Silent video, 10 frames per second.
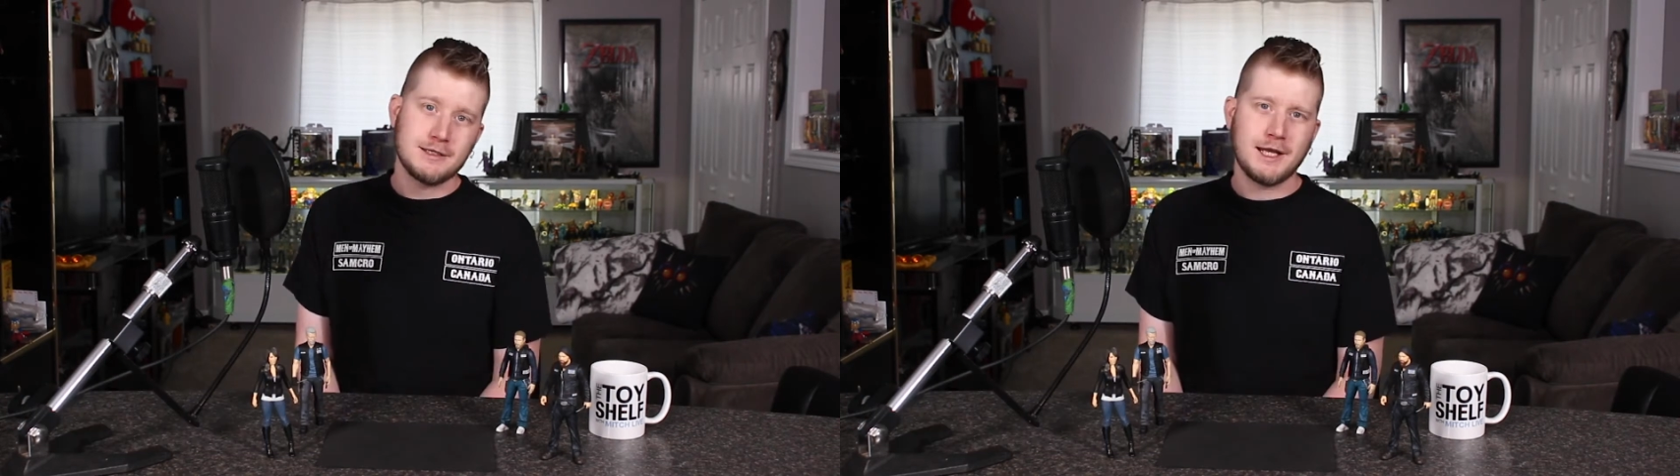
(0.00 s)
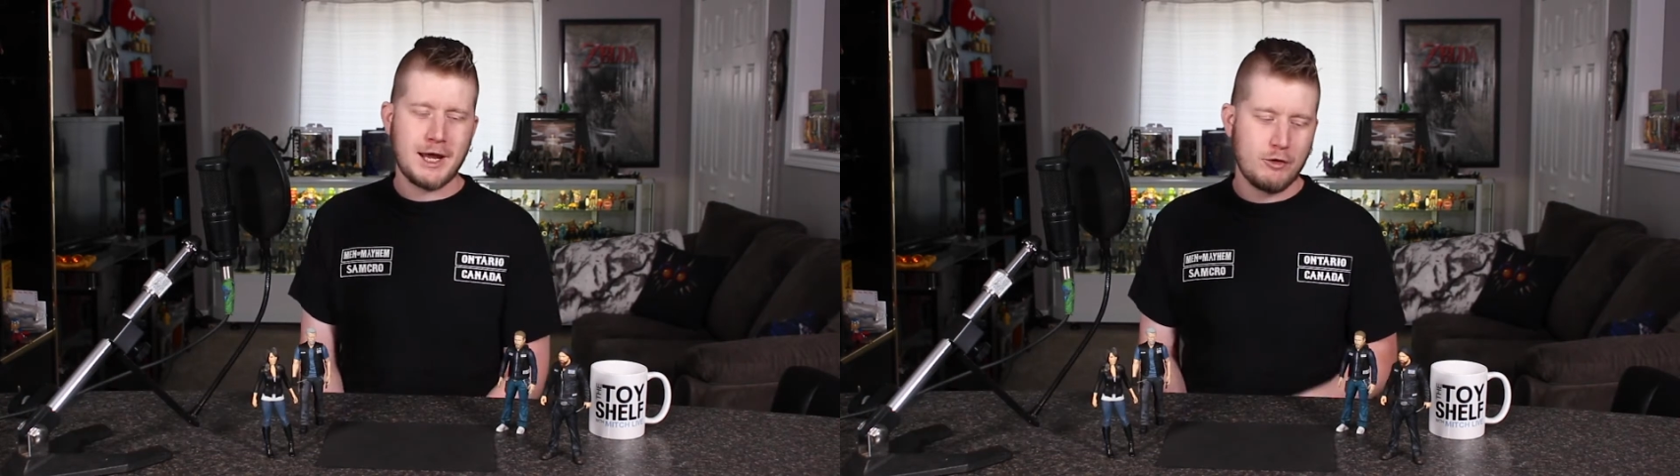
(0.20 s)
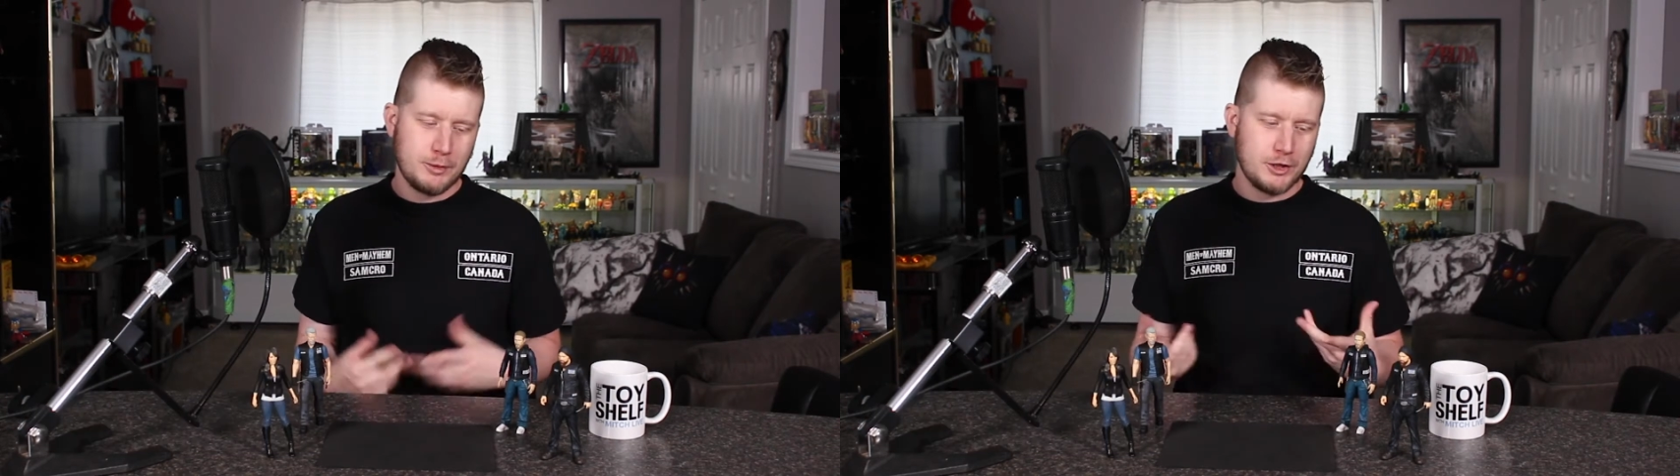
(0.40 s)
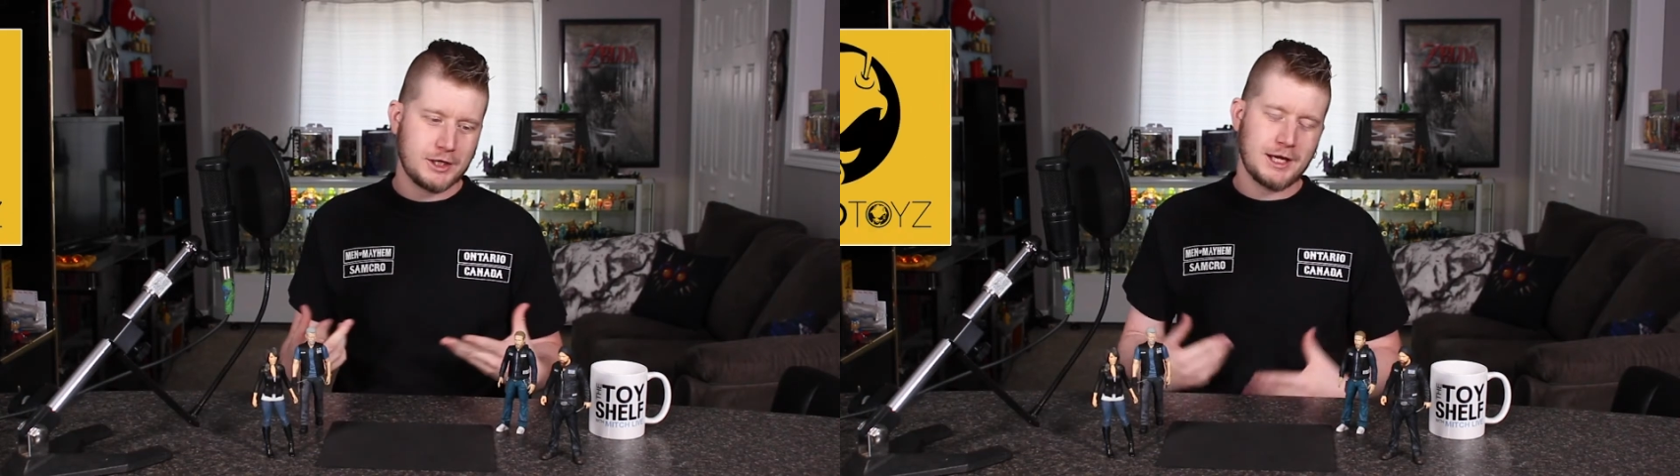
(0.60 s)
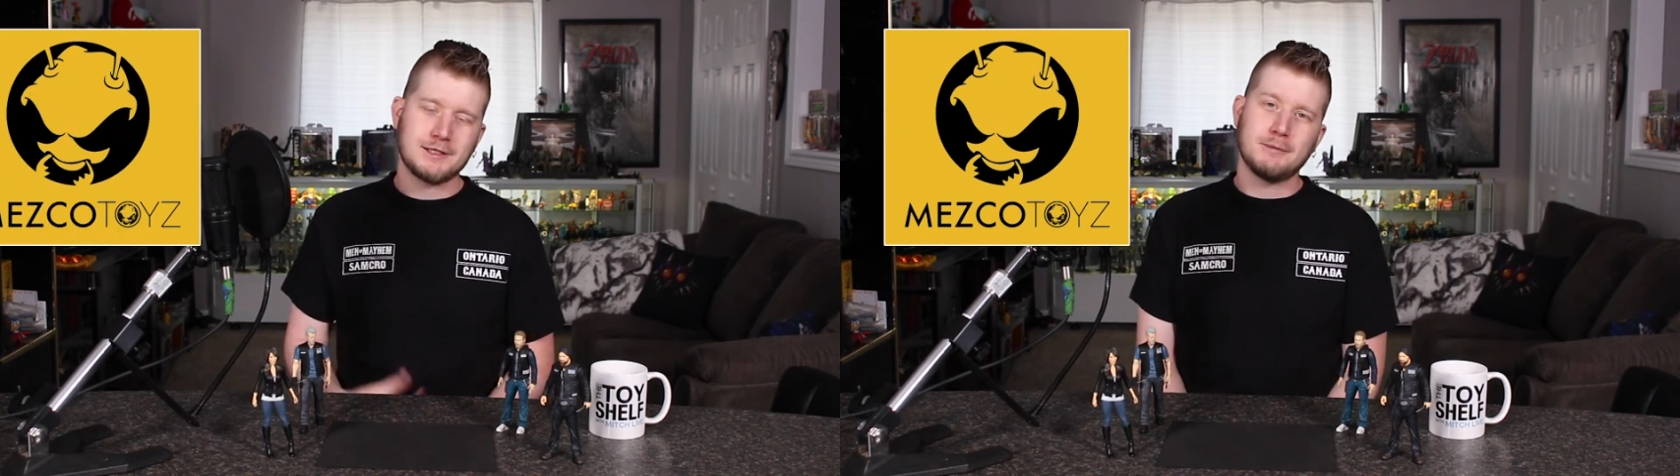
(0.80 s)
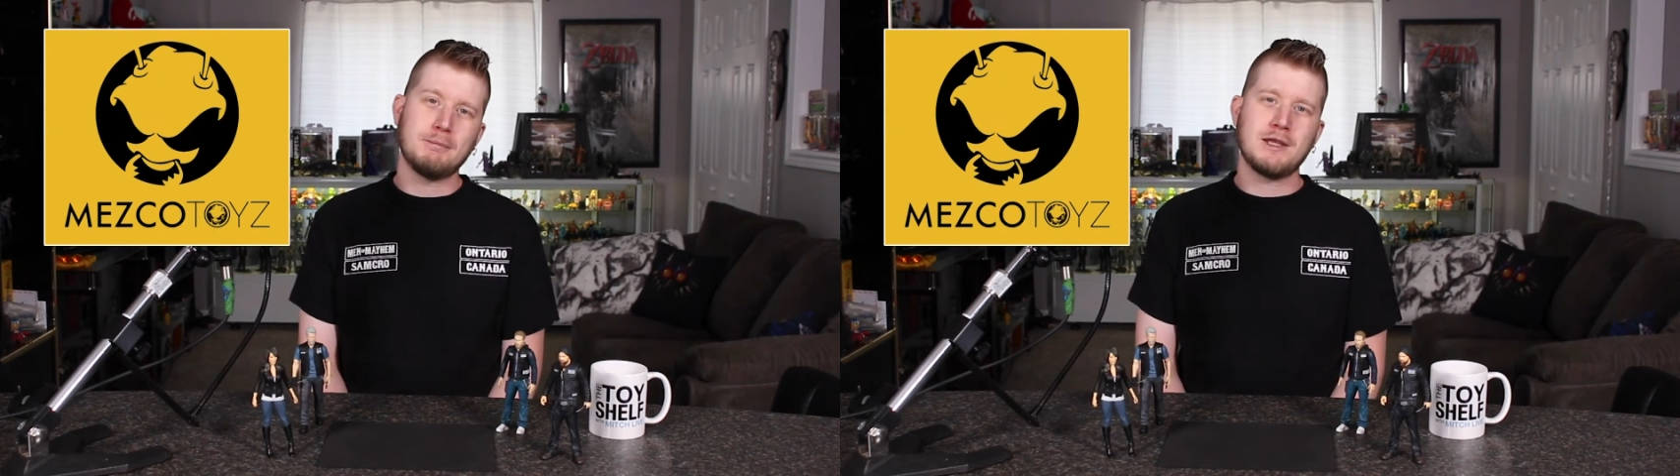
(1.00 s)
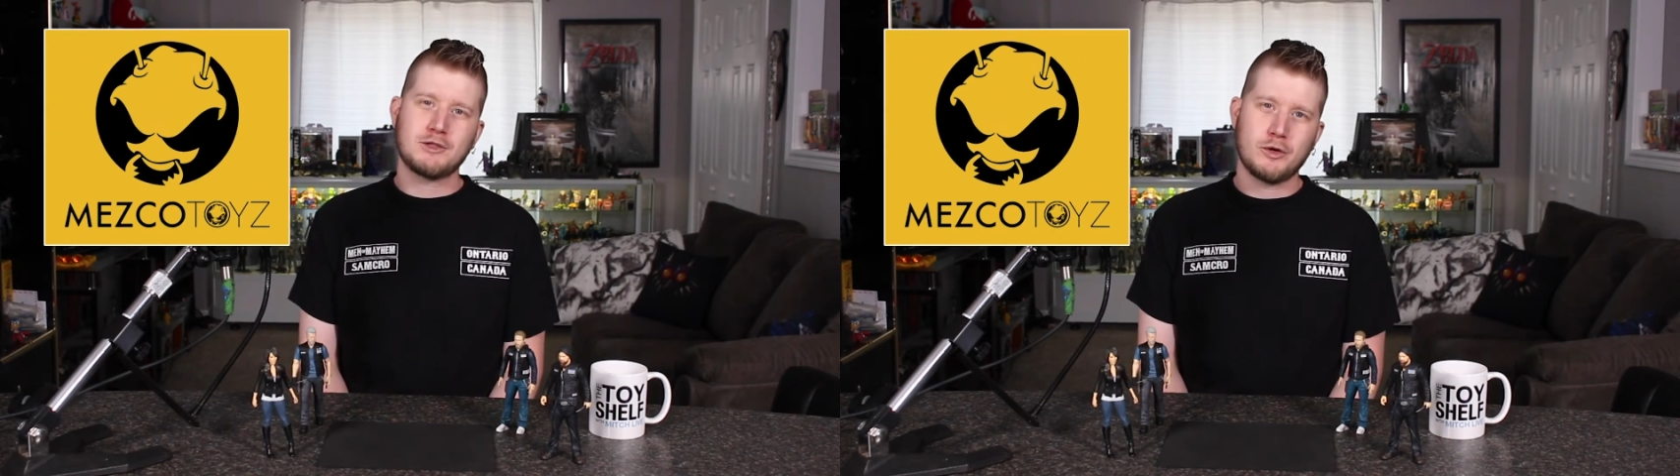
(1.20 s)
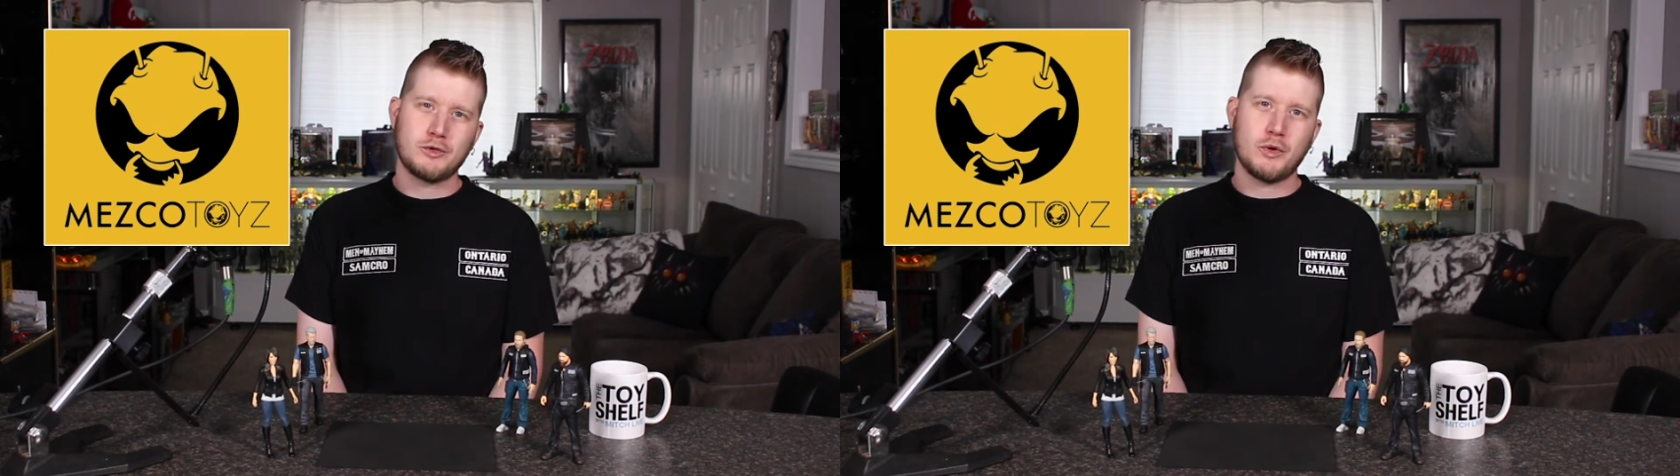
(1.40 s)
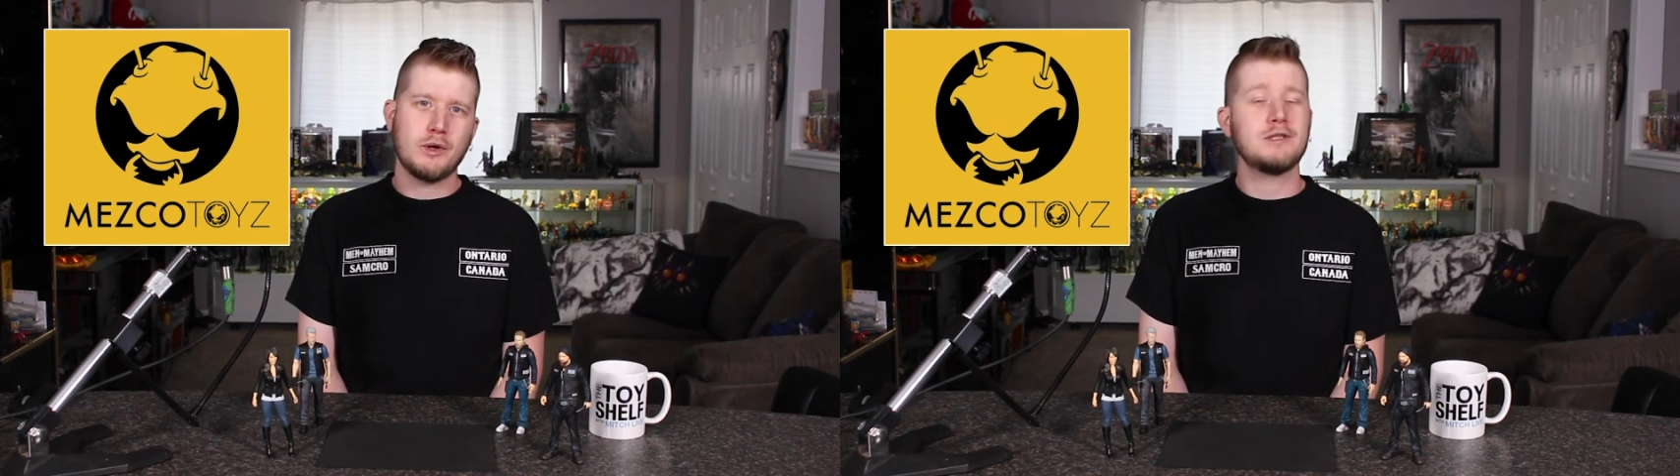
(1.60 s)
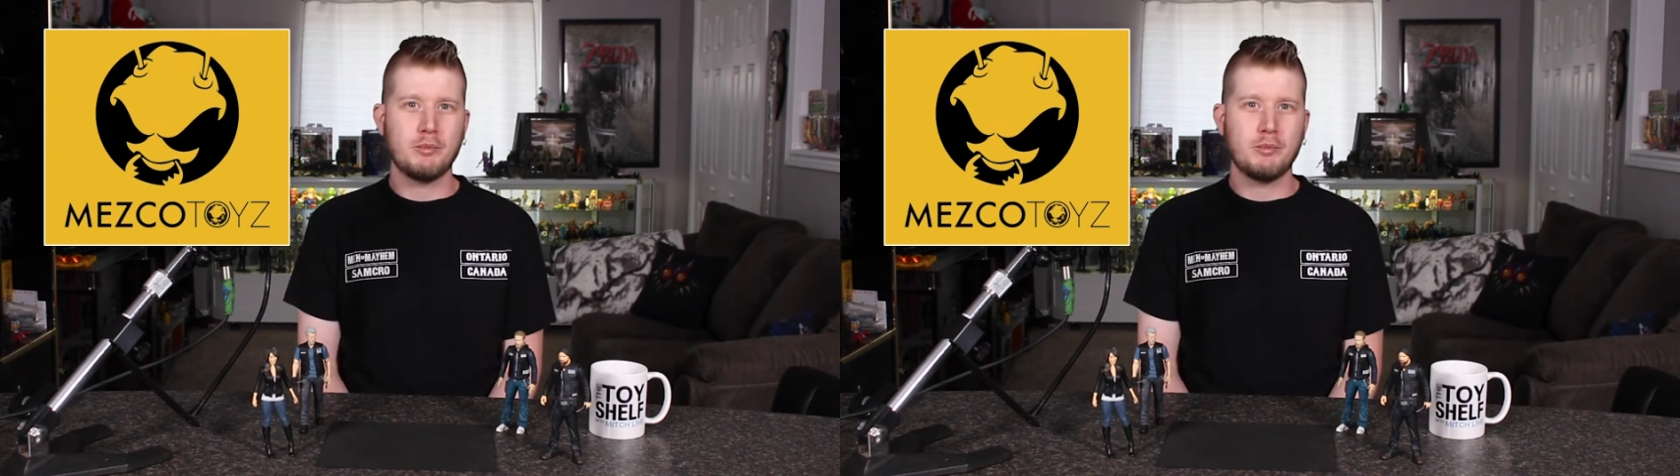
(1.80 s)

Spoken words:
Today we'll be looking at some Mezco toys